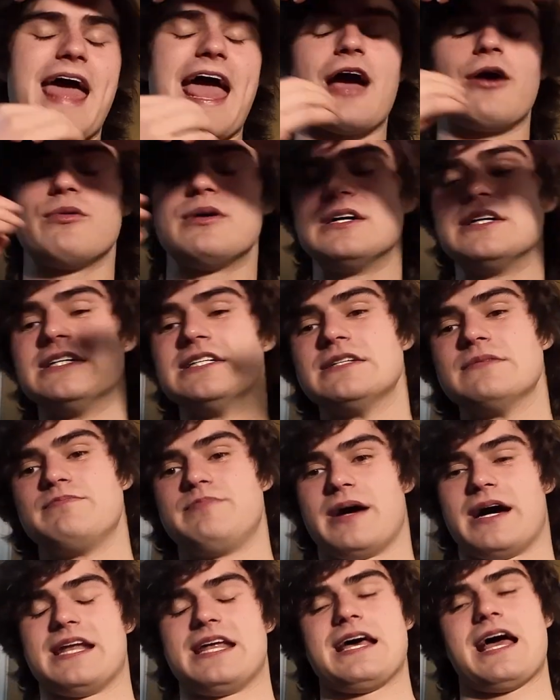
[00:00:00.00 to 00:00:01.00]
now,
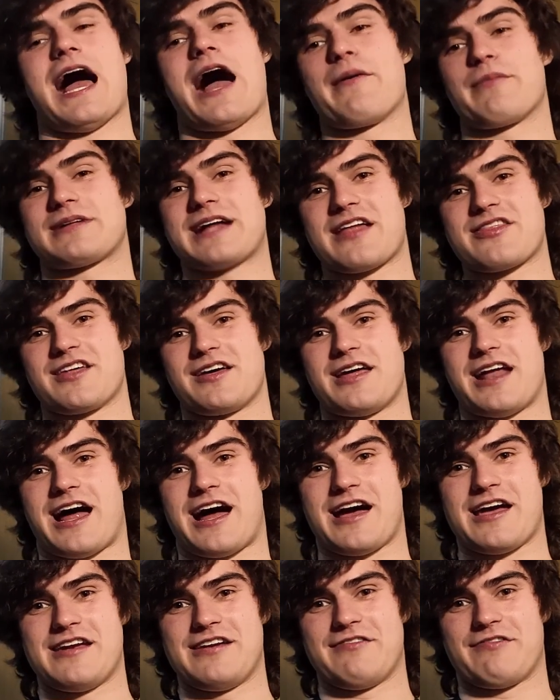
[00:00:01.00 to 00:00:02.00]
but I'm glad that
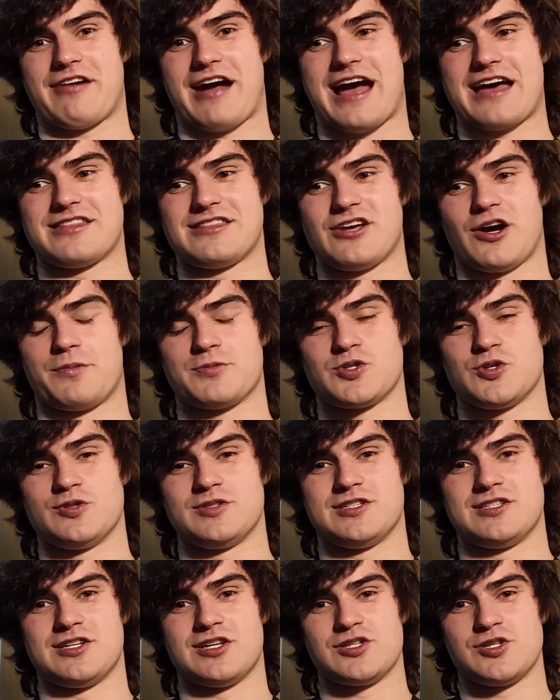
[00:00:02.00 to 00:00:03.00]
I've had the
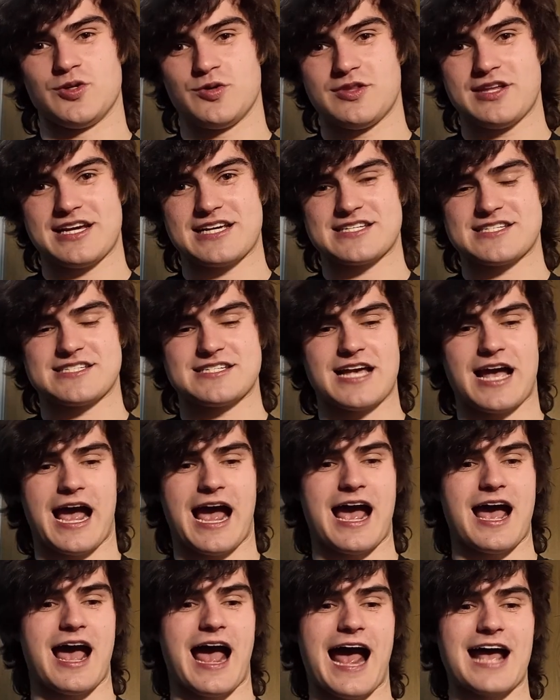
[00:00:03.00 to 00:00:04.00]
opportunity to do this.
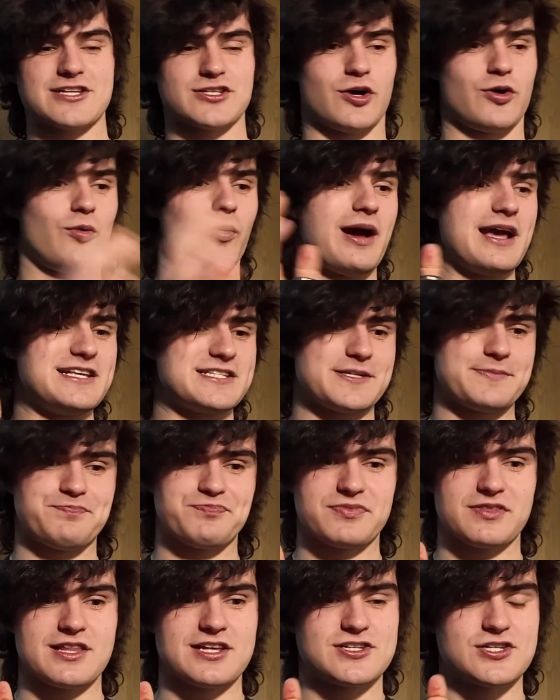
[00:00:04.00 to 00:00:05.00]
As always,
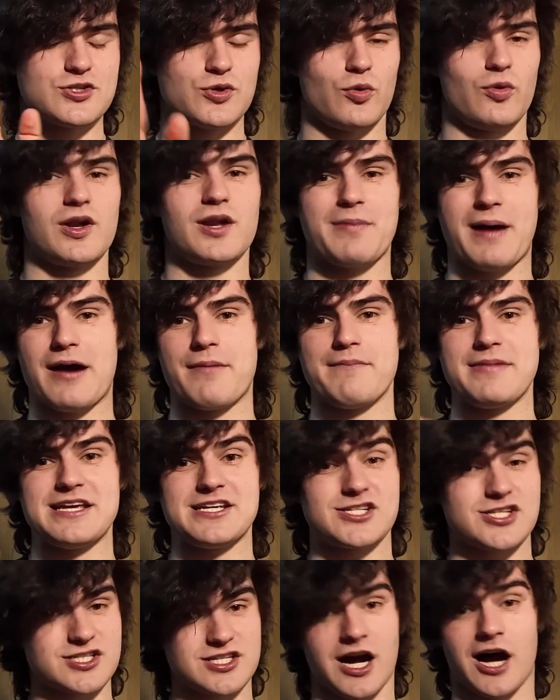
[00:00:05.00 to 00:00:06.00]
this is all about
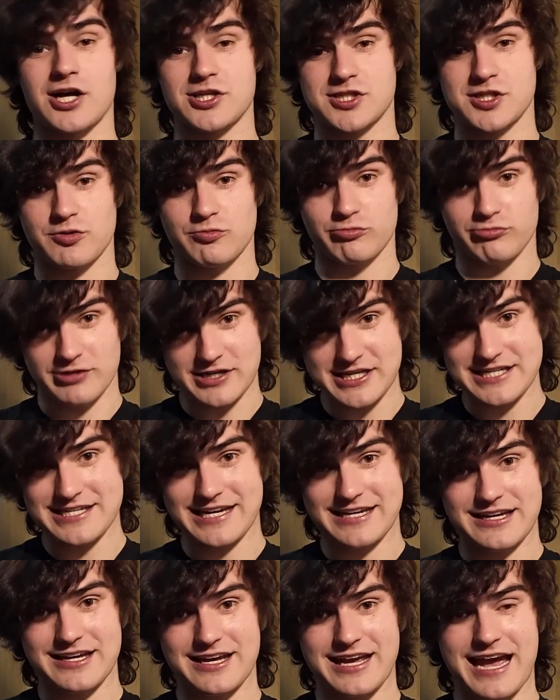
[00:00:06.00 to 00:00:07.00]
me starting
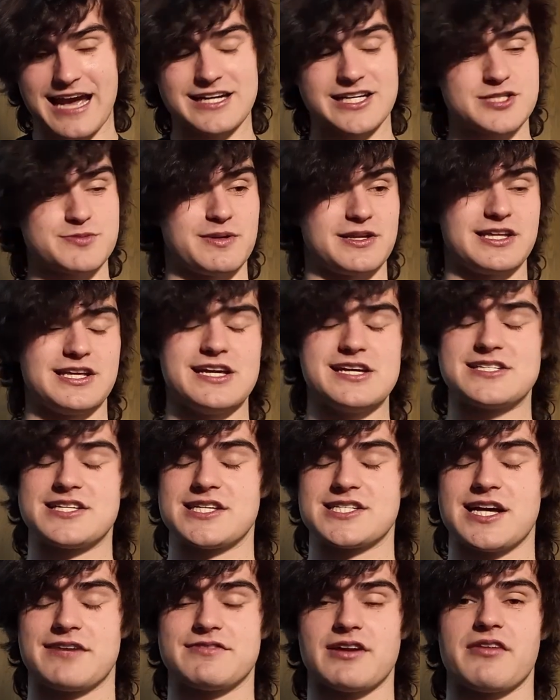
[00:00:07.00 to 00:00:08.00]
reading again. It's been years
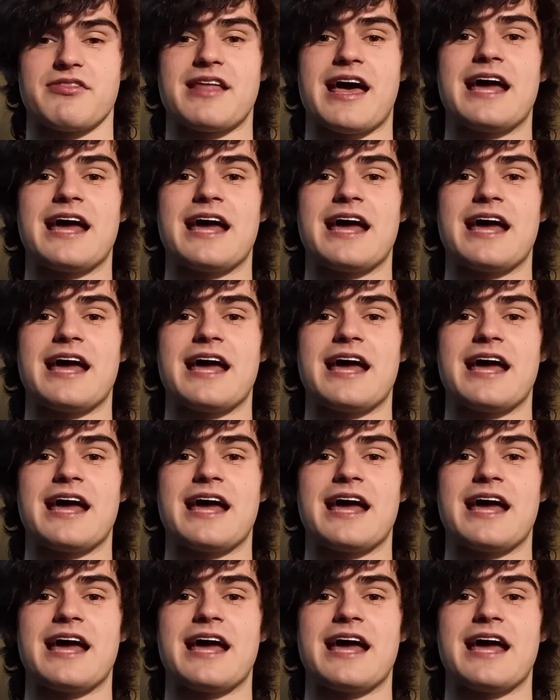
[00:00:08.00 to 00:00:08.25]
since I've done